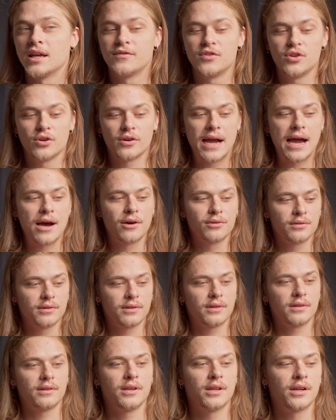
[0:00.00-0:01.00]
If you're
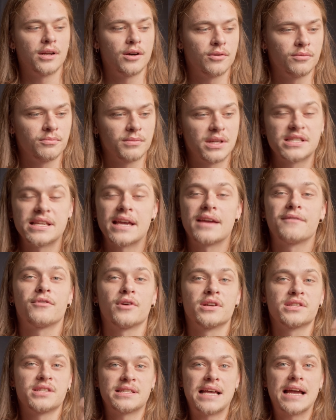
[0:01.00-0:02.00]
out, you know, let's say
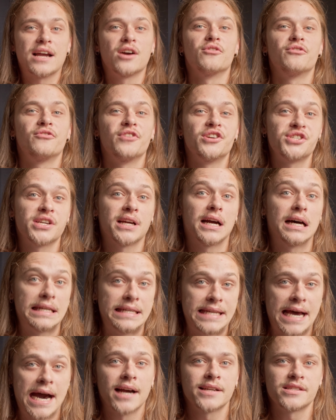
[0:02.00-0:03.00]
for instance, I go fishing
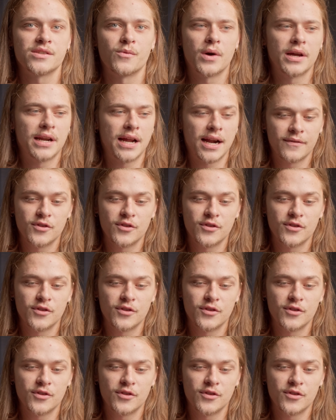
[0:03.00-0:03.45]
on docks and whatnot.